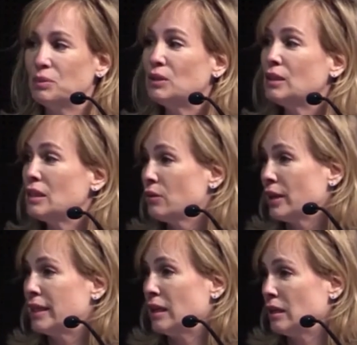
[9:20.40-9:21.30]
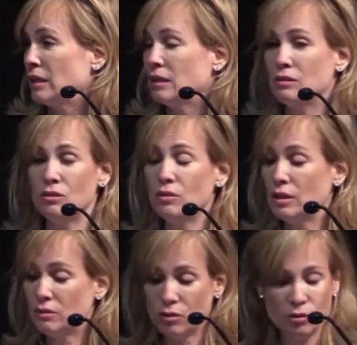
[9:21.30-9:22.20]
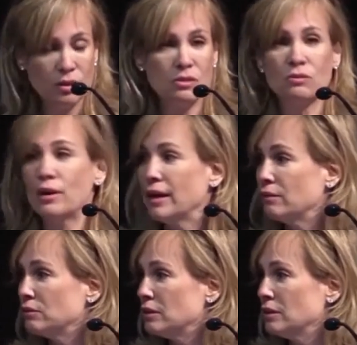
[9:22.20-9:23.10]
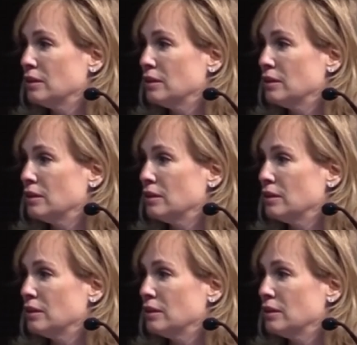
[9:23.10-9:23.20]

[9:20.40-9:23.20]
building your identity, because you can turn this around.